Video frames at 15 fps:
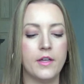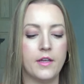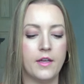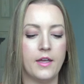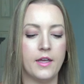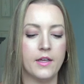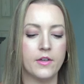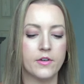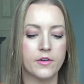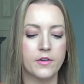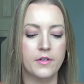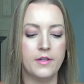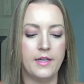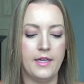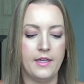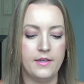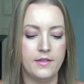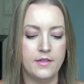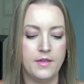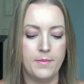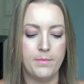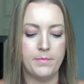a
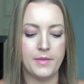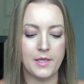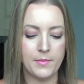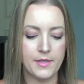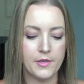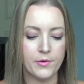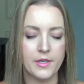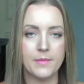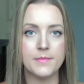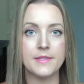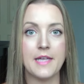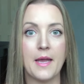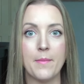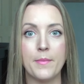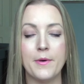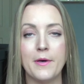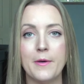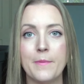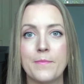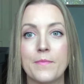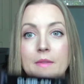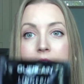Guerlain B B cream sample.